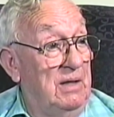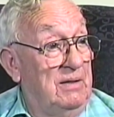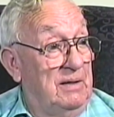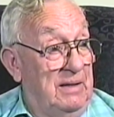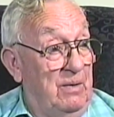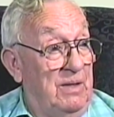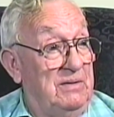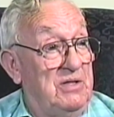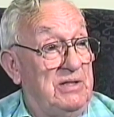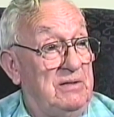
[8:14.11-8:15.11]
that they wanted
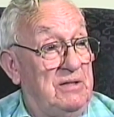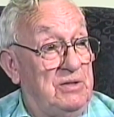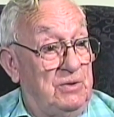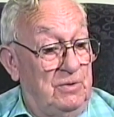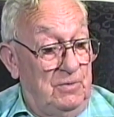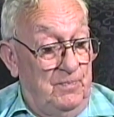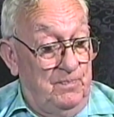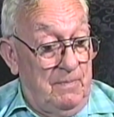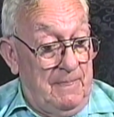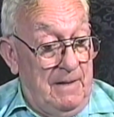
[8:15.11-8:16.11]
to send us to,
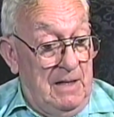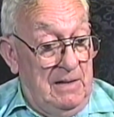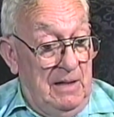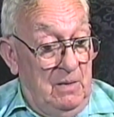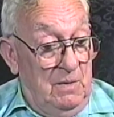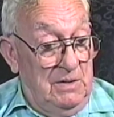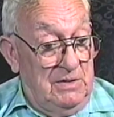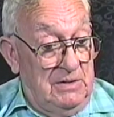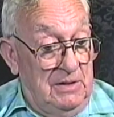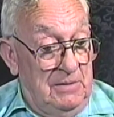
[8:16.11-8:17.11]
and that
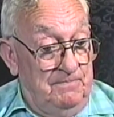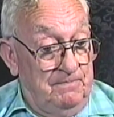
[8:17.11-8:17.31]
was. Uh,